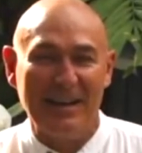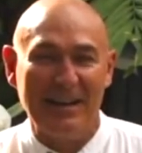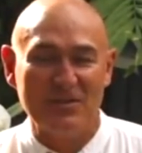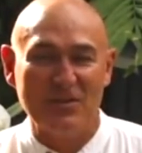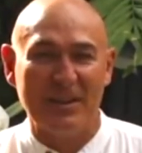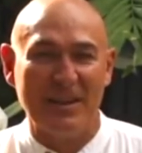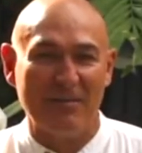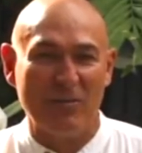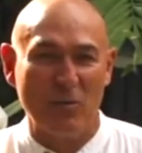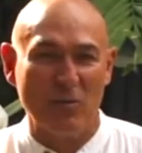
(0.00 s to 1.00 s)
Inside that,
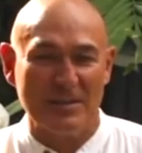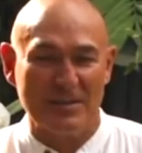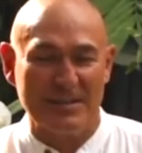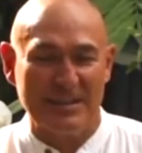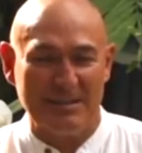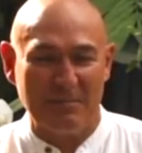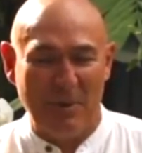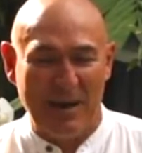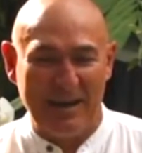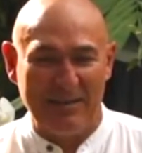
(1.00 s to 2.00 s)
of course, is a
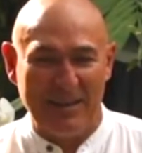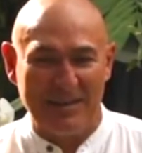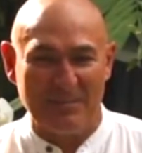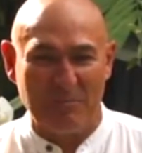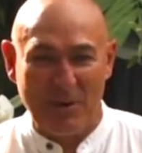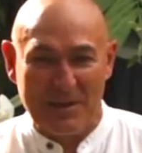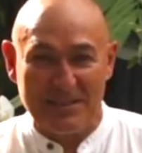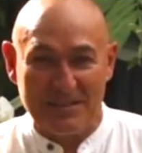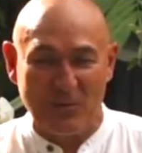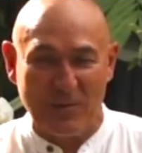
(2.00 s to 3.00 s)
part of that, is the
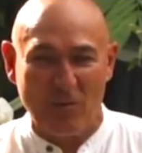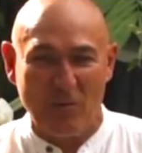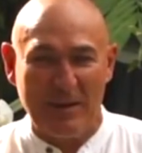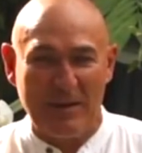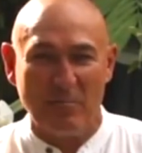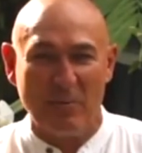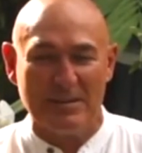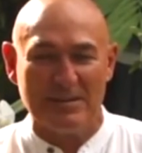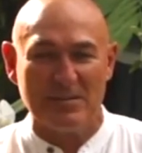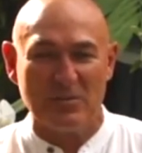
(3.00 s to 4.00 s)
presence, or that, or being
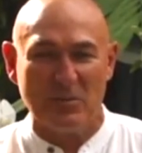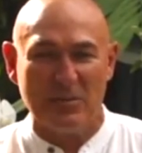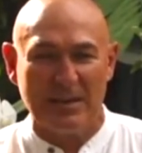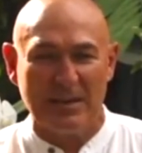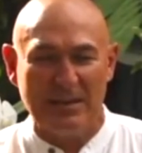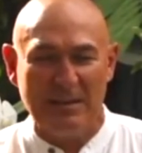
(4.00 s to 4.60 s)
presence, or the